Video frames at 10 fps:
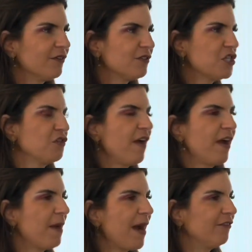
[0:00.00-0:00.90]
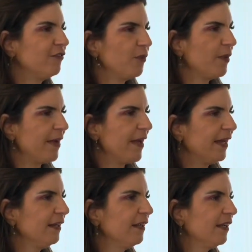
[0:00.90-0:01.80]
two very powerful
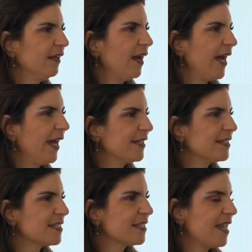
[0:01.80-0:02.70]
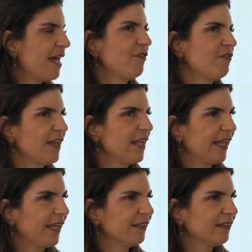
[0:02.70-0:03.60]
women and never
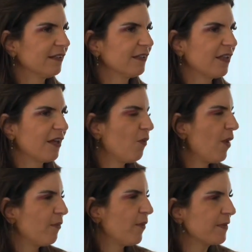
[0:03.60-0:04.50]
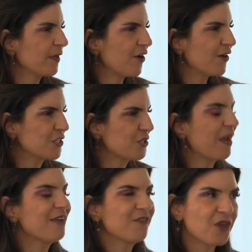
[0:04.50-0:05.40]
feeling that, wow, women can't do it,
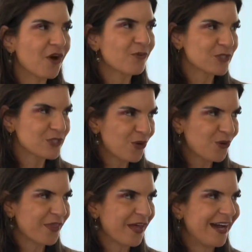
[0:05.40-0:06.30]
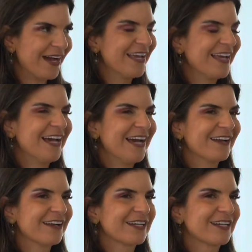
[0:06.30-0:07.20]
even though I was told that.
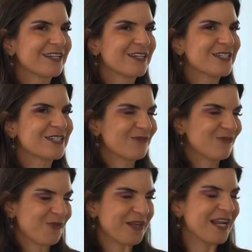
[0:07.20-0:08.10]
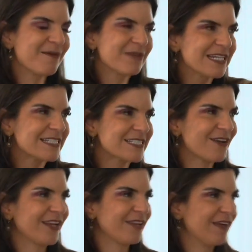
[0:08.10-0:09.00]
And from the Lebanese
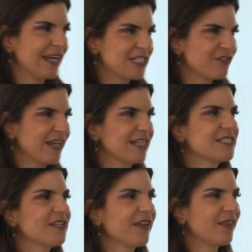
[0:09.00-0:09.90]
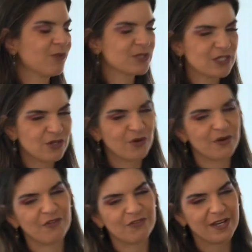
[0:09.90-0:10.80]
side and the Mediterranean side, there was a lot
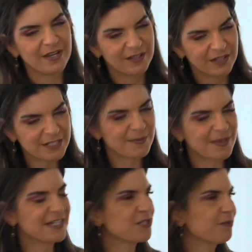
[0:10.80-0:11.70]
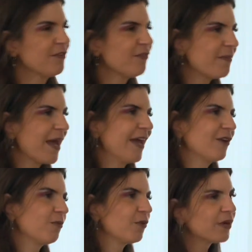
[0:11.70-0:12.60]
of, yes, but that should be for men,
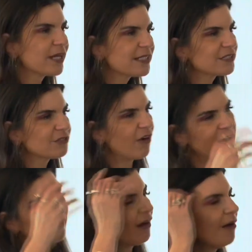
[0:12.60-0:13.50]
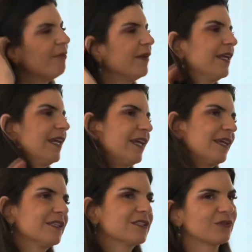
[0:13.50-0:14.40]
or boys run
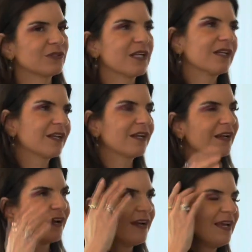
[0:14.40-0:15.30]
companies, or da-da-da-da.